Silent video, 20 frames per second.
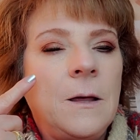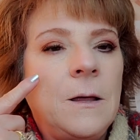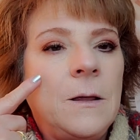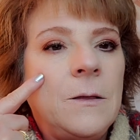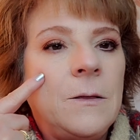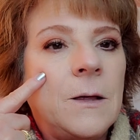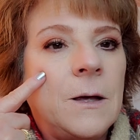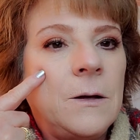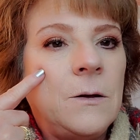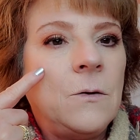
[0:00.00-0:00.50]

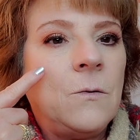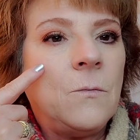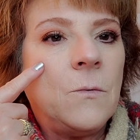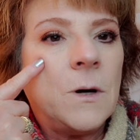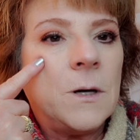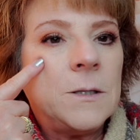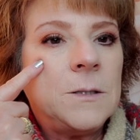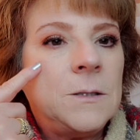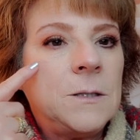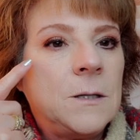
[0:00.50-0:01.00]
that you
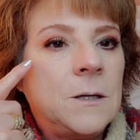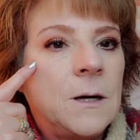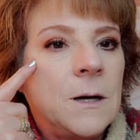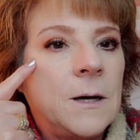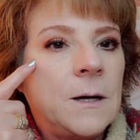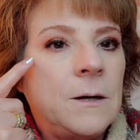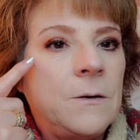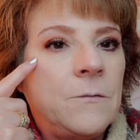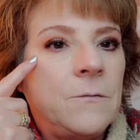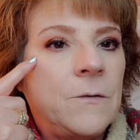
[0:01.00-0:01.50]
want to
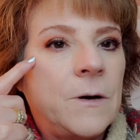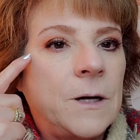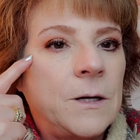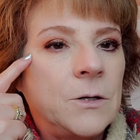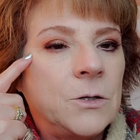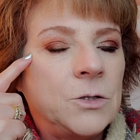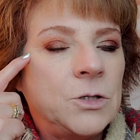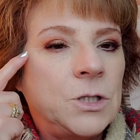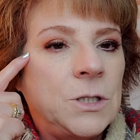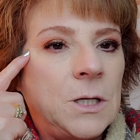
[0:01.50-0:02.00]
kind of find
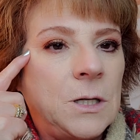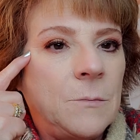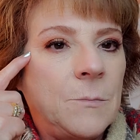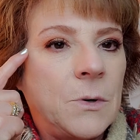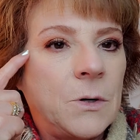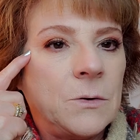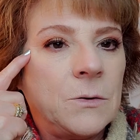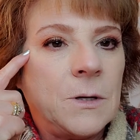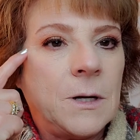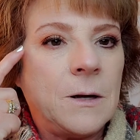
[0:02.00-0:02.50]
your
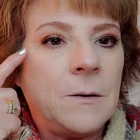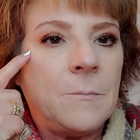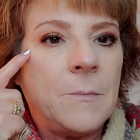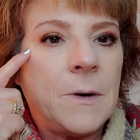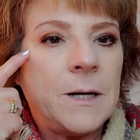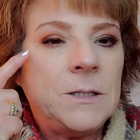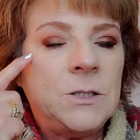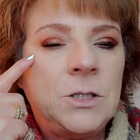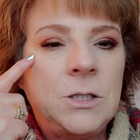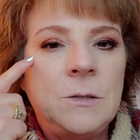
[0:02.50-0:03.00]
cheekbone. Now,
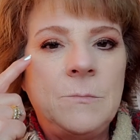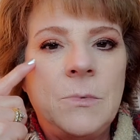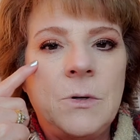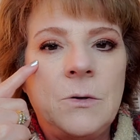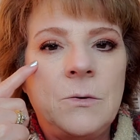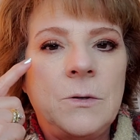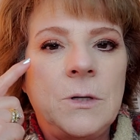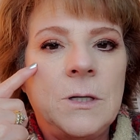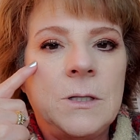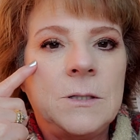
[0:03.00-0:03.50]
my
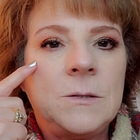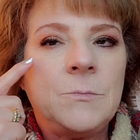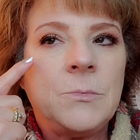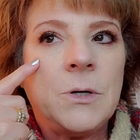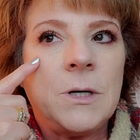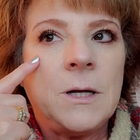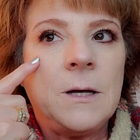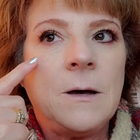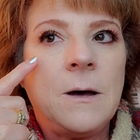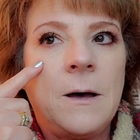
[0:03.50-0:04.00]
cheekbone is
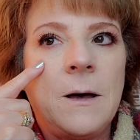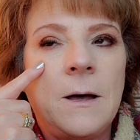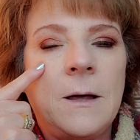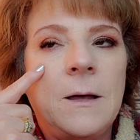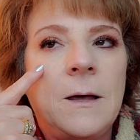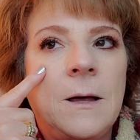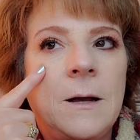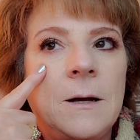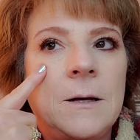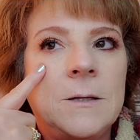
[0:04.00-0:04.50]
pretty high
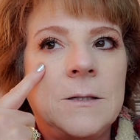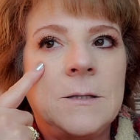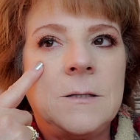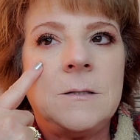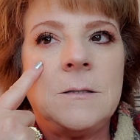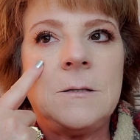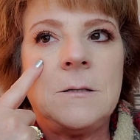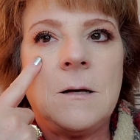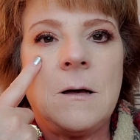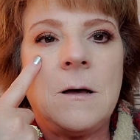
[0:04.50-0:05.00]
and it
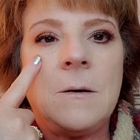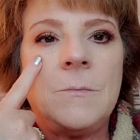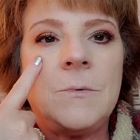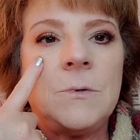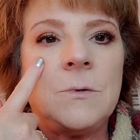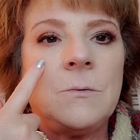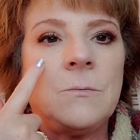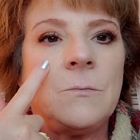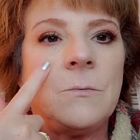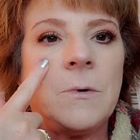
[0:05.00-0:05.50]

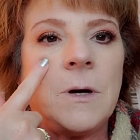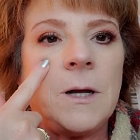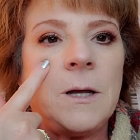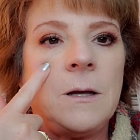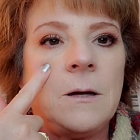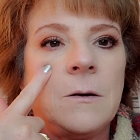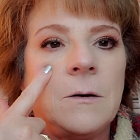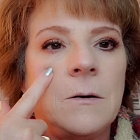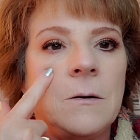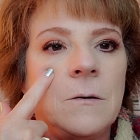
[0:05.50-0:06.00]
stops right
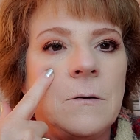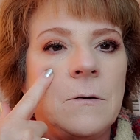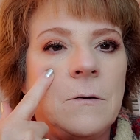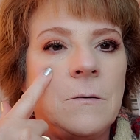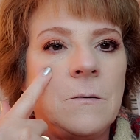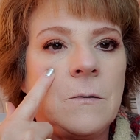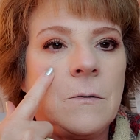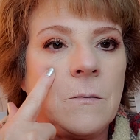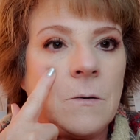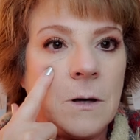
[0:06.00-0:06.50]
here,
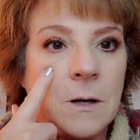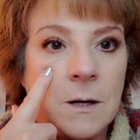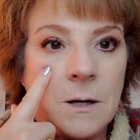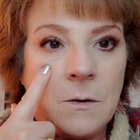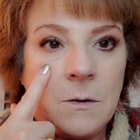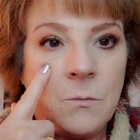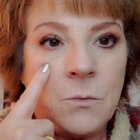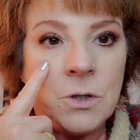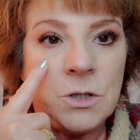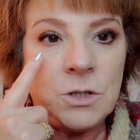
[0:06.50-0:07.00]
okay,
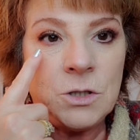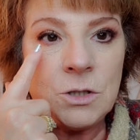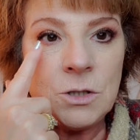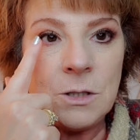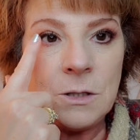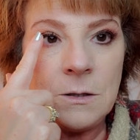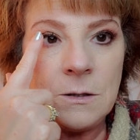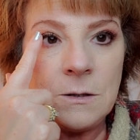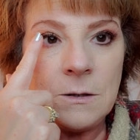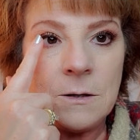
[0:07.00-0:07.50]
which
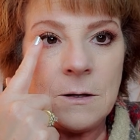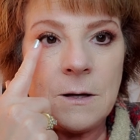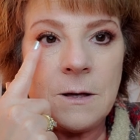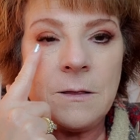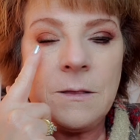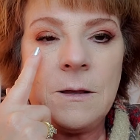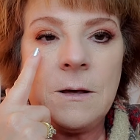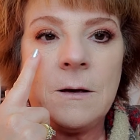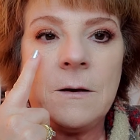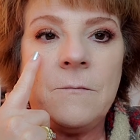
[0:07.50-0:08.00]
I
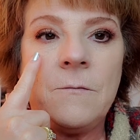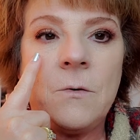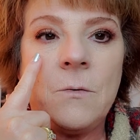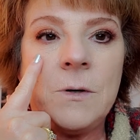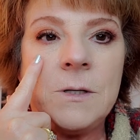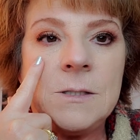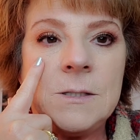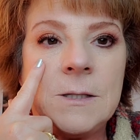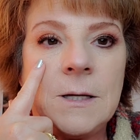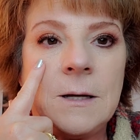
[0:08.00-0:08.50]
think I've
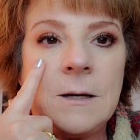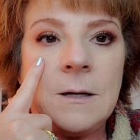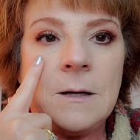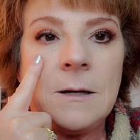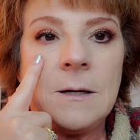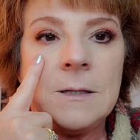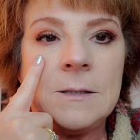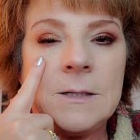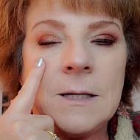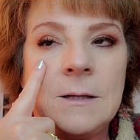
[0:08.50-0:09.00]
always said
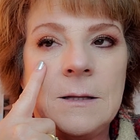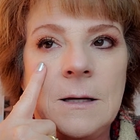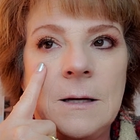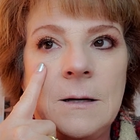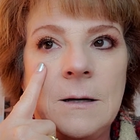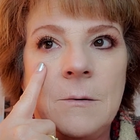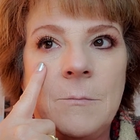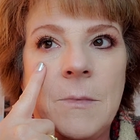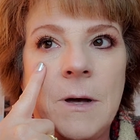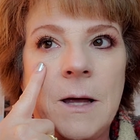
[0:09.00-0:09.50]
is at the
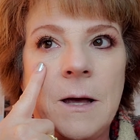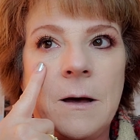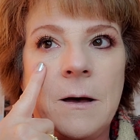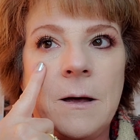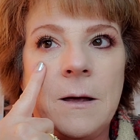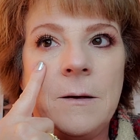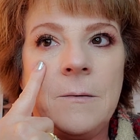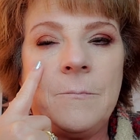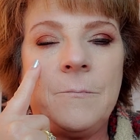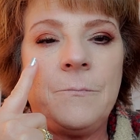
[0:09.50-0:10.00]
end of my
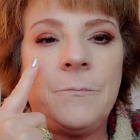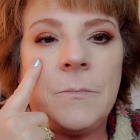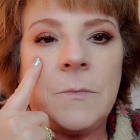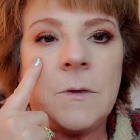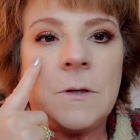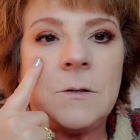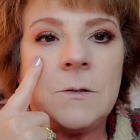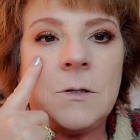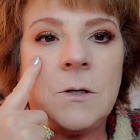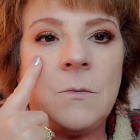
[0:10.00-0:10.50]
eye.
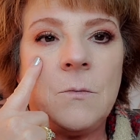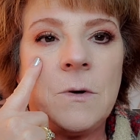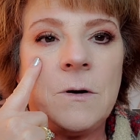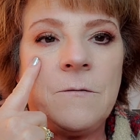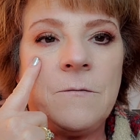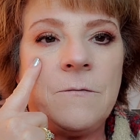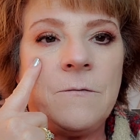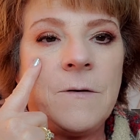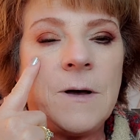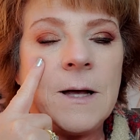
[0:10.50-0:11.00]
So you want to
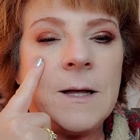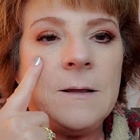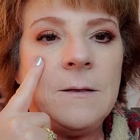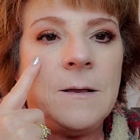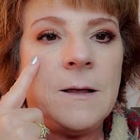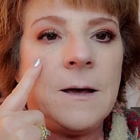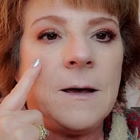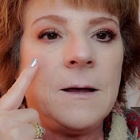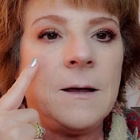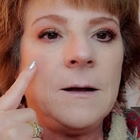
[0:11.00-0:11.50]
find
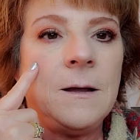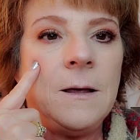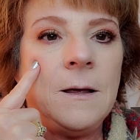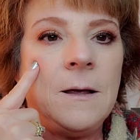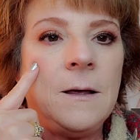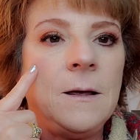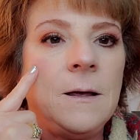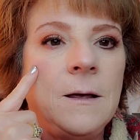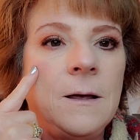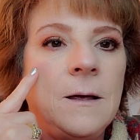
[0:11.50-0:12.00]
that
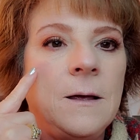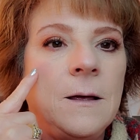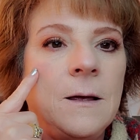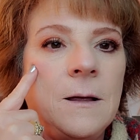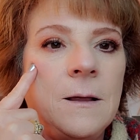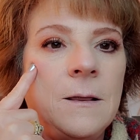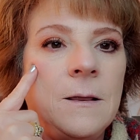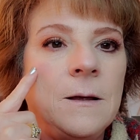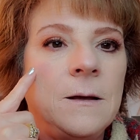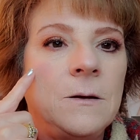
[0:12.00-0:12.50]

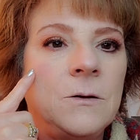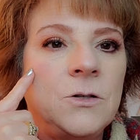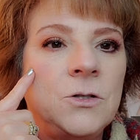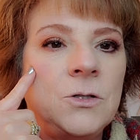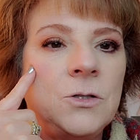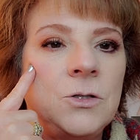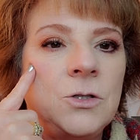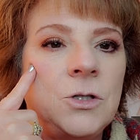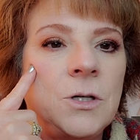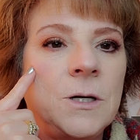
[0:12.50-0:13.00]
and then
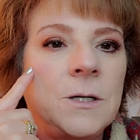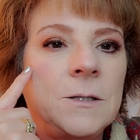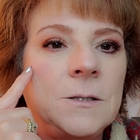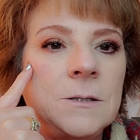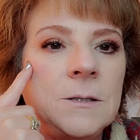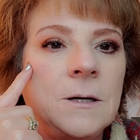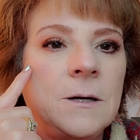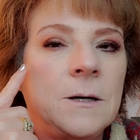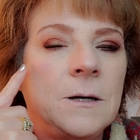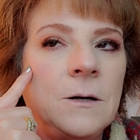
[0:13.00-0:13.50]

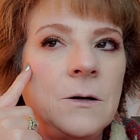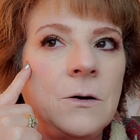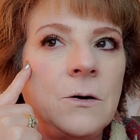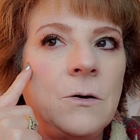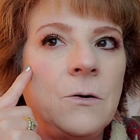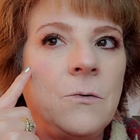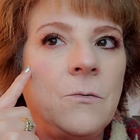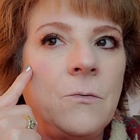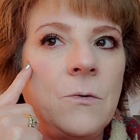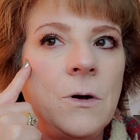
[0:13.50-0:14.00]
just kind of
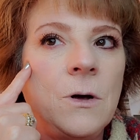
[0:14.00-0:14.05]
go